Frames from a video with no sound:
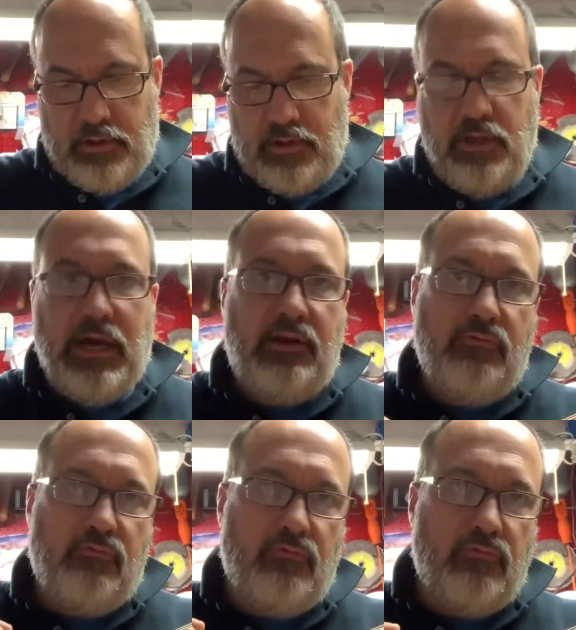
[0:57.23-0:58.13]
you had to
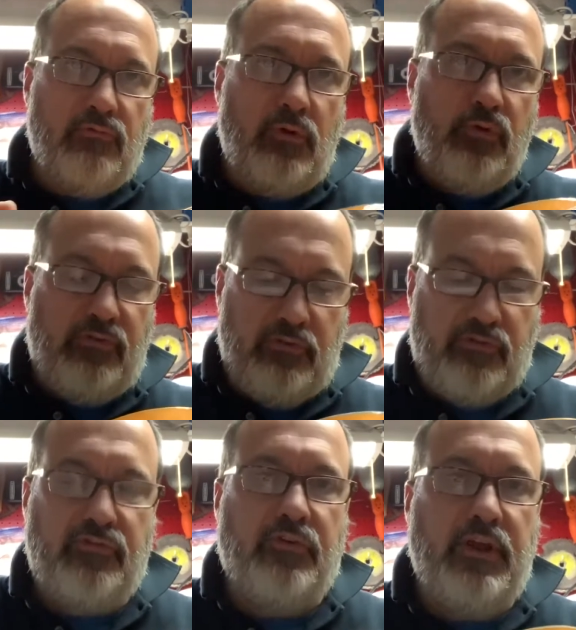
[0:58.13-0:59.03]
loosen the
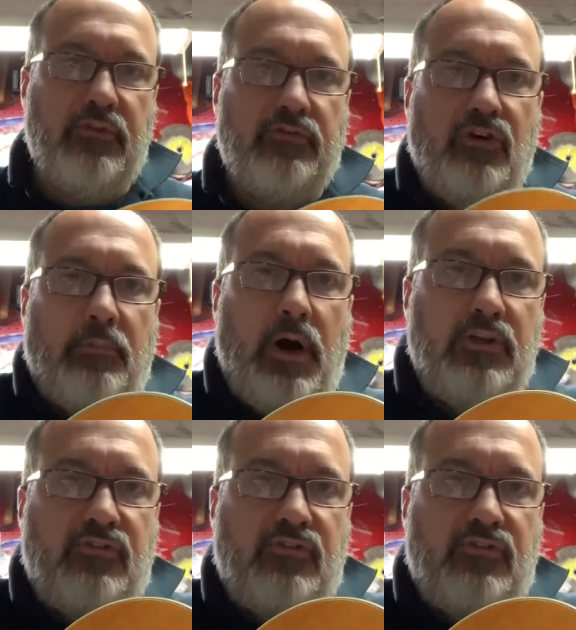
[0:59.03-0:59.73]
string so much